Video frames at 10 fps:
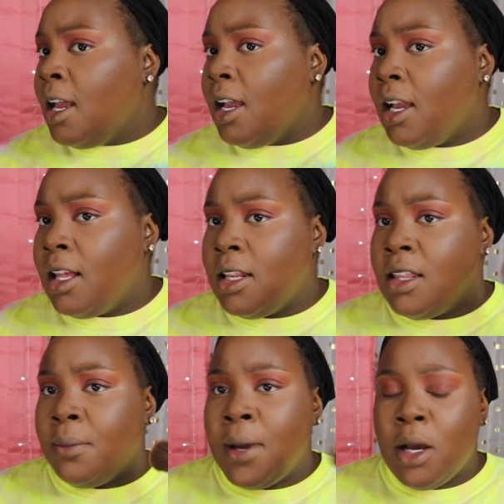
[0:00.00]
And
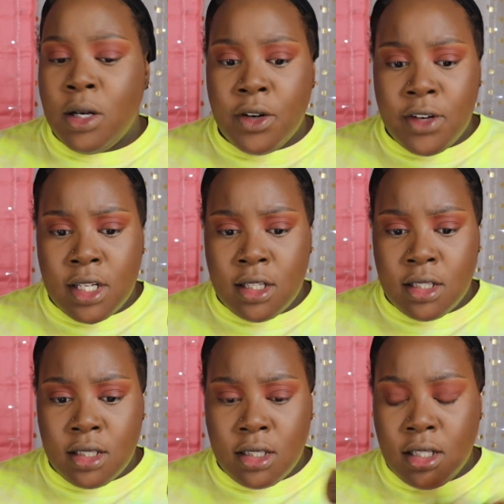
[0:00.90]
the powder
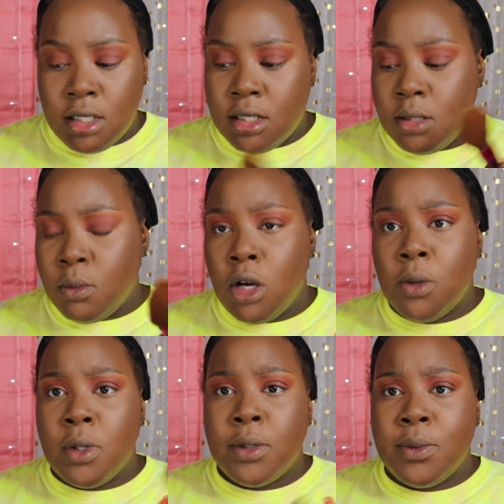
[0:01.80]
is, the
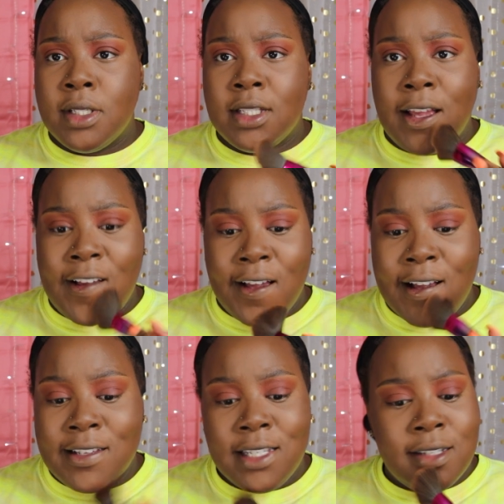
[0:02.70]
small one was like
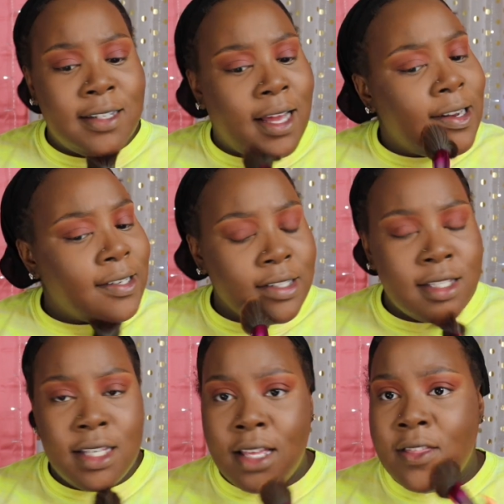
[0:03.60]

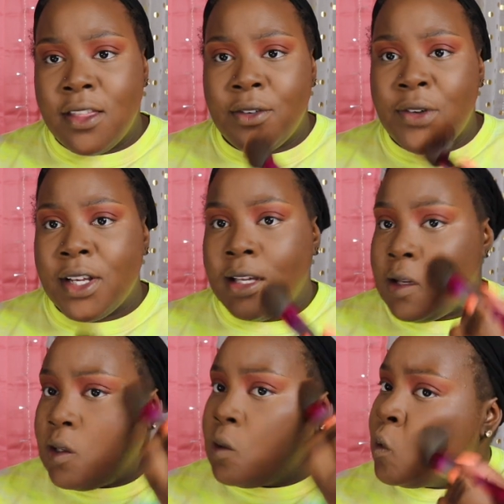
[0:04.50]
$18, and the
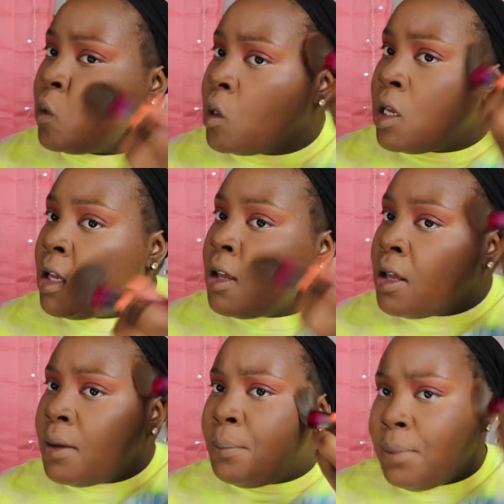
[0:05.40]
freaking
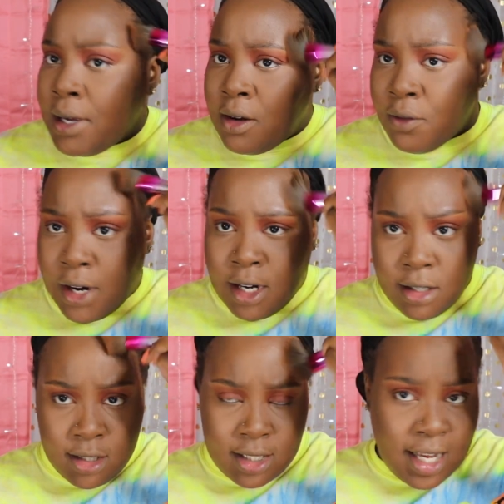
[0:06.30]
big
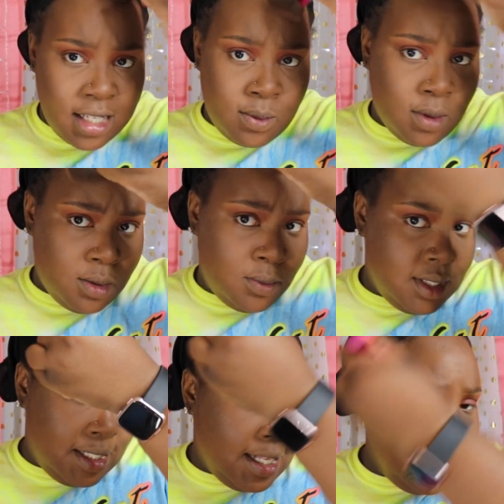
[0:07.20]
regular size one
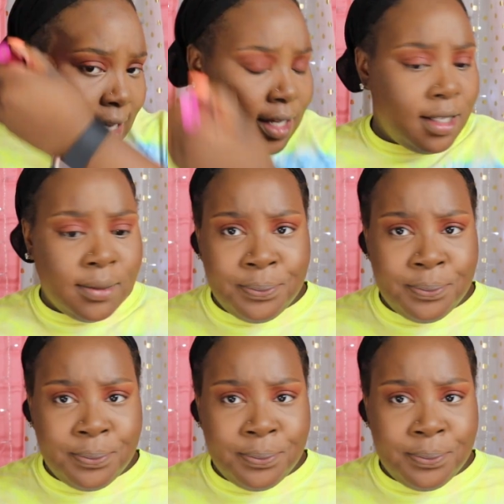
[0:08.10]
was like